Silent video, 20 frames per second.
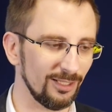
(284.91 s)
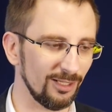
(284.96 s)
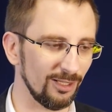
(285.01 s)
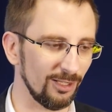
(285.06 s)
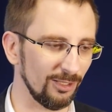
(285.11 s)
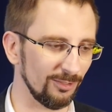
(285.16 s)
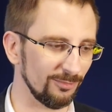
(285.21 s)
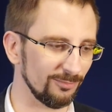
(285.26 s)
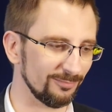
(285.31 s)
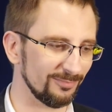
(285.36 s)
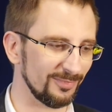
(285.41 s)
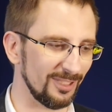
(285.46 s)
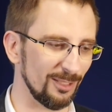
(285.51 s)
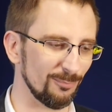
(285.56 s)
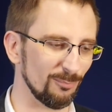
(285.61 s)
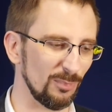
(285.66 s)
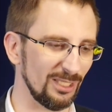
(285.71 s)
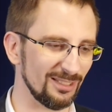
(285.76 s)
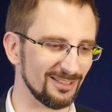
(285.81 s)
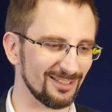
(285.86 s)

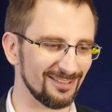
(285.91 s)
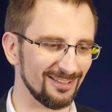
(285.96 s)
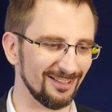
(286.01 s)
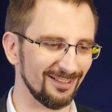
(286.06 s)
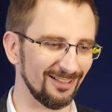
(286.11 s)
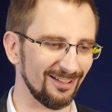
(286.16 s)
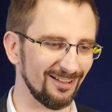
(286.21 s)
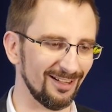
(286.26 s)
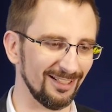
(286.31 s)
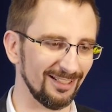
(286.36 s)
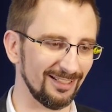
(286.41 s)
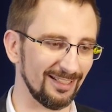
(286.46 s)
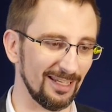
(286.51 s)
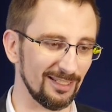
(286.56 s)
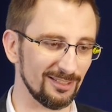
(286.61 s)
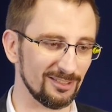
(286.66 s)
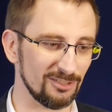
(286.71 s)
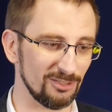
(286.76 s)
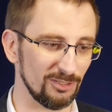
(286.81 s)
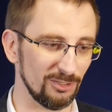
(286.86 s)
It means that I
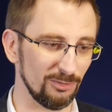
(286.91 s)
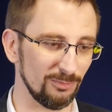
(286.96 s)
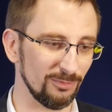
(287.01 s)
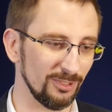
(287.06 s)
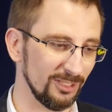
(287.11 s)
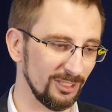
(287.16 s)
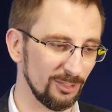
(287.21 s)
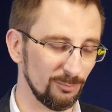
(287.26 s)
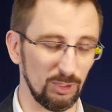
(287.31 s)
get to